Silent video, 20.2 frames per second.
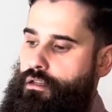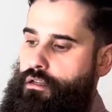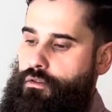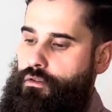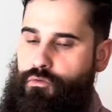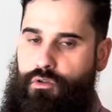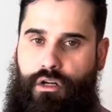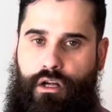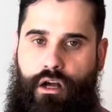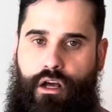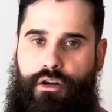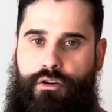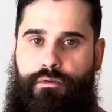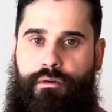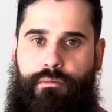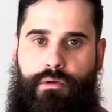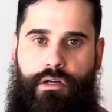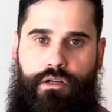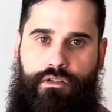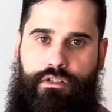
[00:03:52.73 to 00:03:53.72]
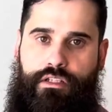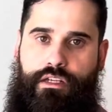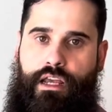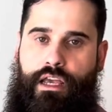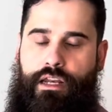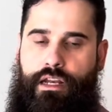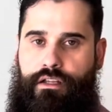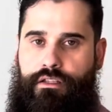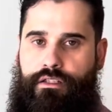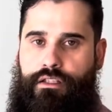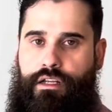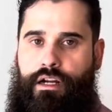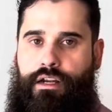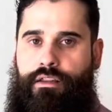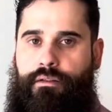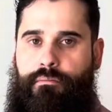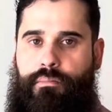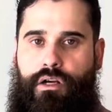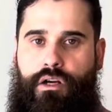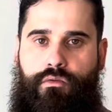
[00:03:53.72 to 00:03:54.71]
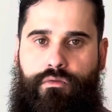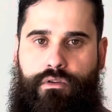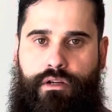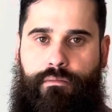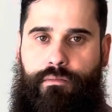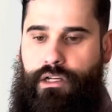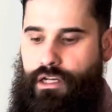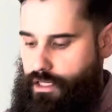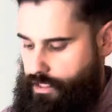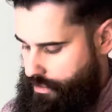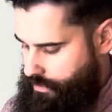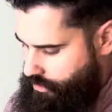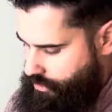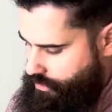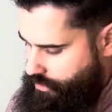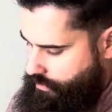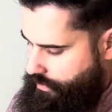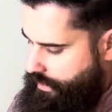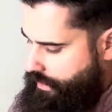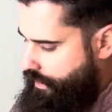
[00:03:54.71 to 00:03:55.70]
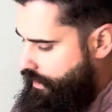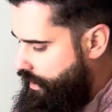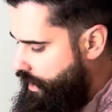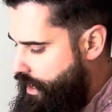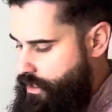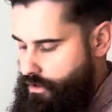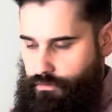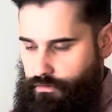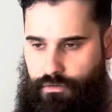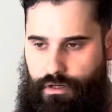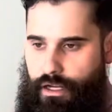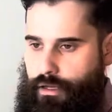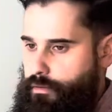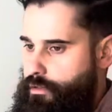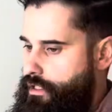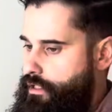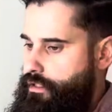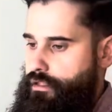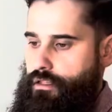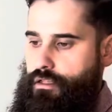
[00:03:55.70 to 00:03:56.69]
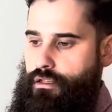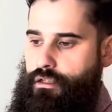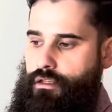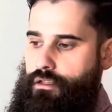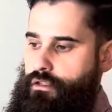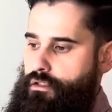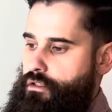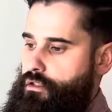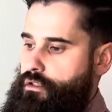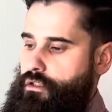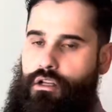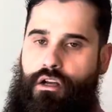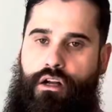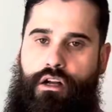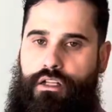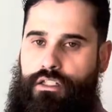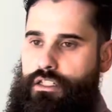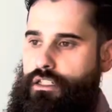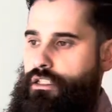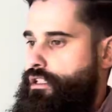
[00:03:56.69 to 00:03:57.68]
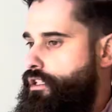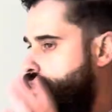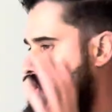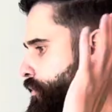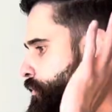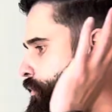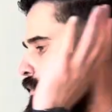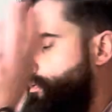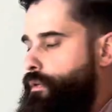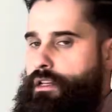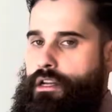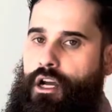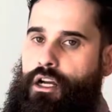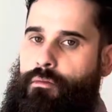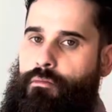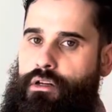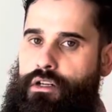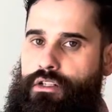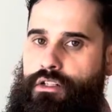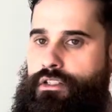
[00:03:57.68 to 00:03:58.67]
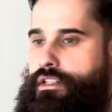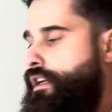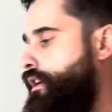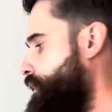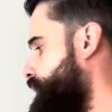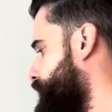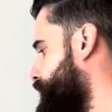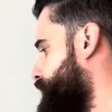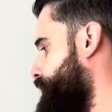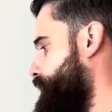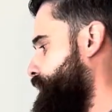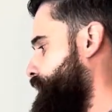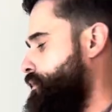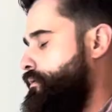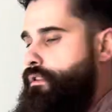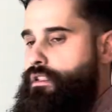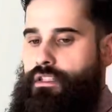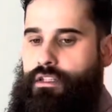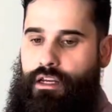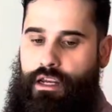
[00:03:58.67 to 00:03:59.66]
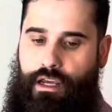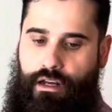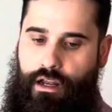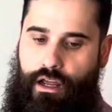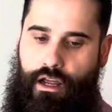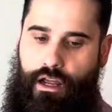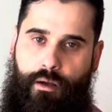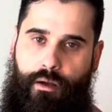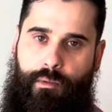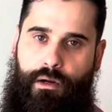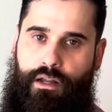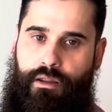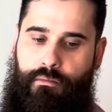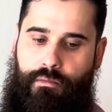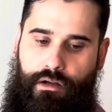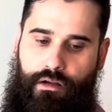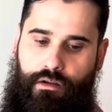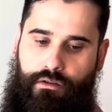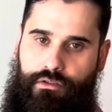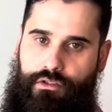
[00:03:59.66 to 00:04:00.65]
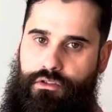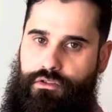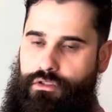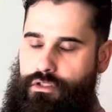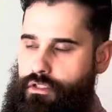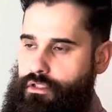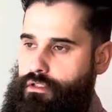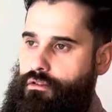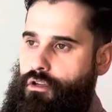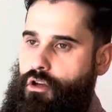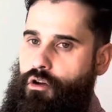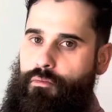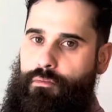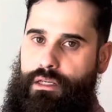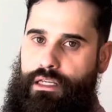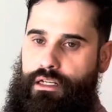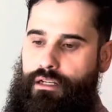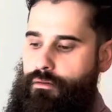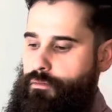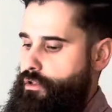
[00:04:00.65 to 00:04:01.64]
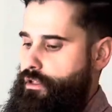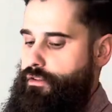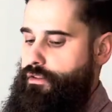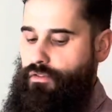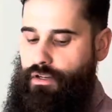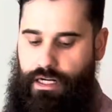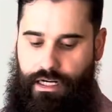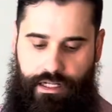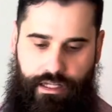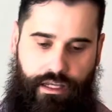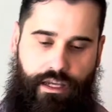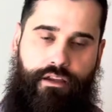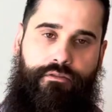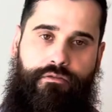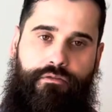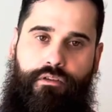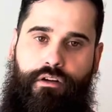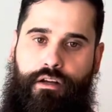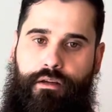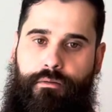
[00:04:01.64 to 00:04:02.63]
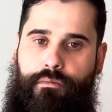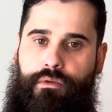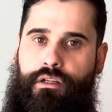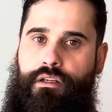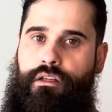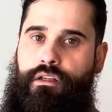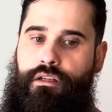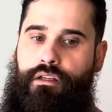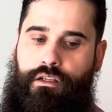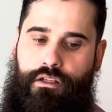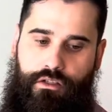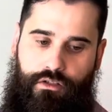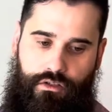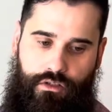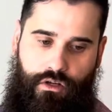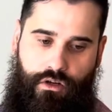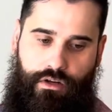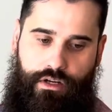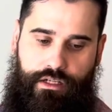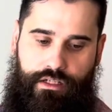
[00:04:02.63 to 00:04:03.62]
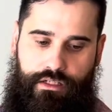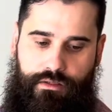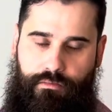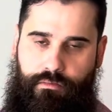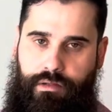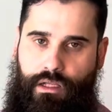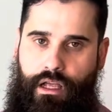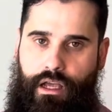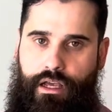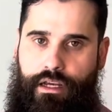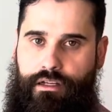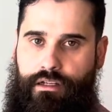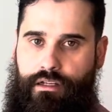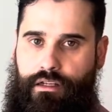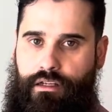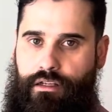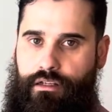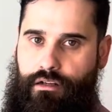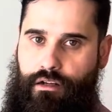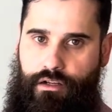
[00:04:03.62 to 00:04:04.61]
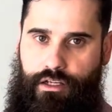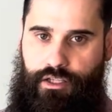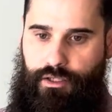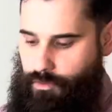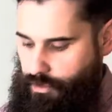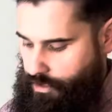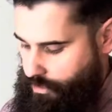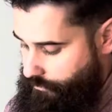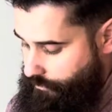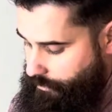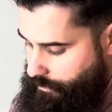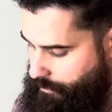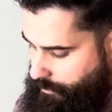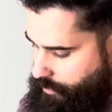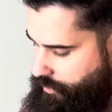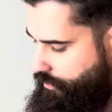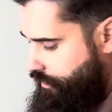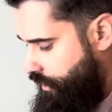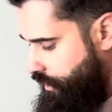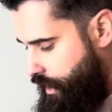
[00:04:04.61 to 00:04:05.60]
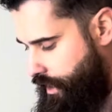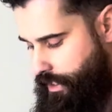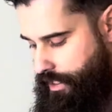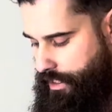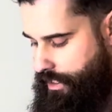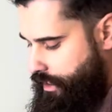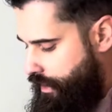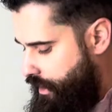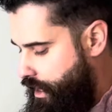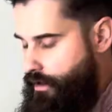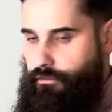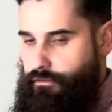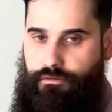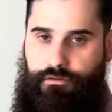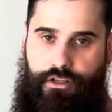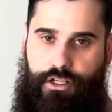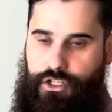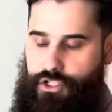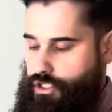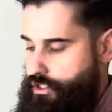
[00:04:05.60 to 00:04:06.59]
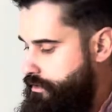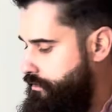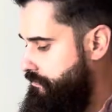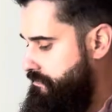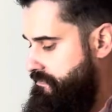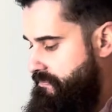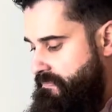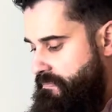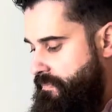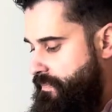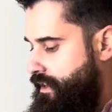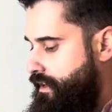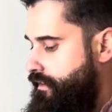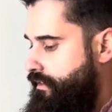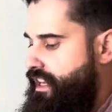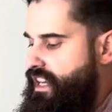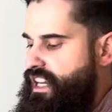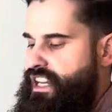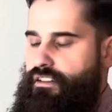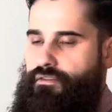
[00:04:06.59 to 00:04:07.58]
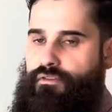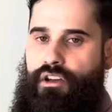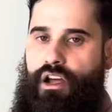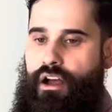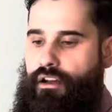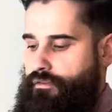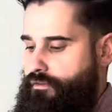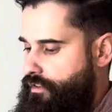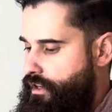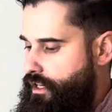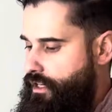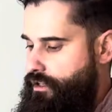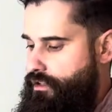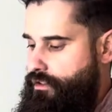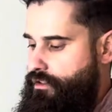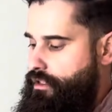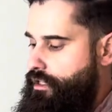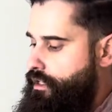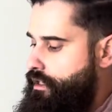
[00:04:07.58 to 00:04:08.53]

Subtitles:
on a remote stand outside of the boat when I'm hunting. So in and out, rubbing constantly. So when we knock birds down, he goes to a stand, I out of the boat and usually go meet him, or even out of the A-frame. He'll go to his blind, and then I'll get the birds from him. So a lot of in and out friction. They have not failed.